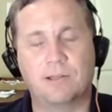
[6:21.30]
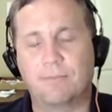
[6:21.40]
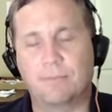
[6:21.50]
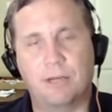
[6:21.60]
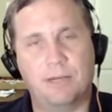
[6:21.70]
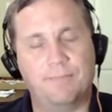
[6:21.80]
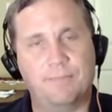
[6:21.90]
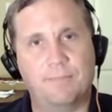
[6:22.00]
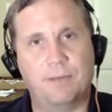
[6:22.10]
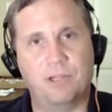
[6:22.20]
but
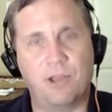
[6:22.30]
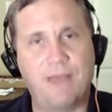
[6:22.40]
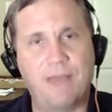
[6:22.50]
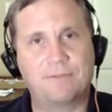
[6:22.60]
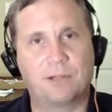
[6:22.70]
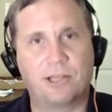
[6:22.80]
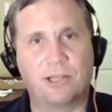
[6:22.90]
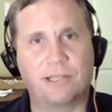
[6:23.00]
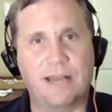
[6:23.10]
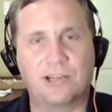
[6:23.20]
you have to look
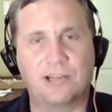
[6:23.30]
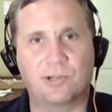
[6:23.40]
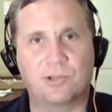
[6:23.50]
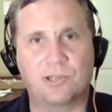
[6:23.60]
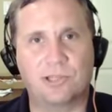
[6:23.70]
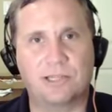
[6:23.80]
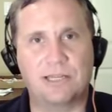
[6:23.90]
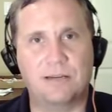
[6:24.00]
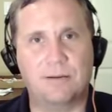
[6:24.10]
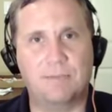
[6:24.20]
at the Nationals as the
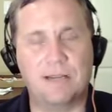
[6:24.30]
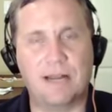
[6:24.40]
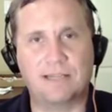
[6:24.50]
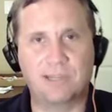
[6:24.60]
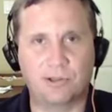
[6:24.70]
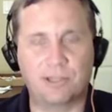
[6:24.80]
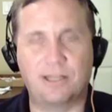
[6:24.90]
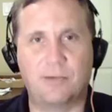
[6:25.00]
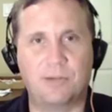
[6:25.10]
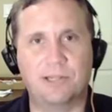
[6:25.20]
team to beat. I still think
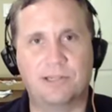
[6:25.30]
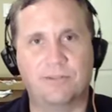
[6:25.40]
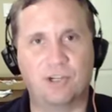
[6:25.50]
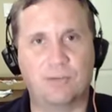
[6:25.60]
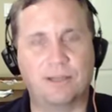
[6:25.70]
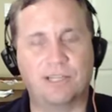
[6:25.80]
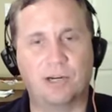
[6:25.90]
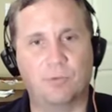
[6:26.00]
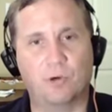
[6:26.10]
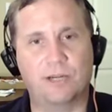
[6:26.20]
they win this division by 10
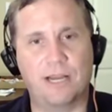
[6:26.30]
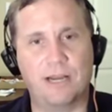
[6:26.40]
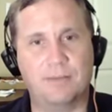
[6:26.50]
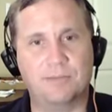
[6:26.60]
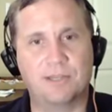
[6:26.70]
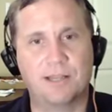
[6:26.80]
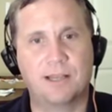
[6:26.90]
or more games.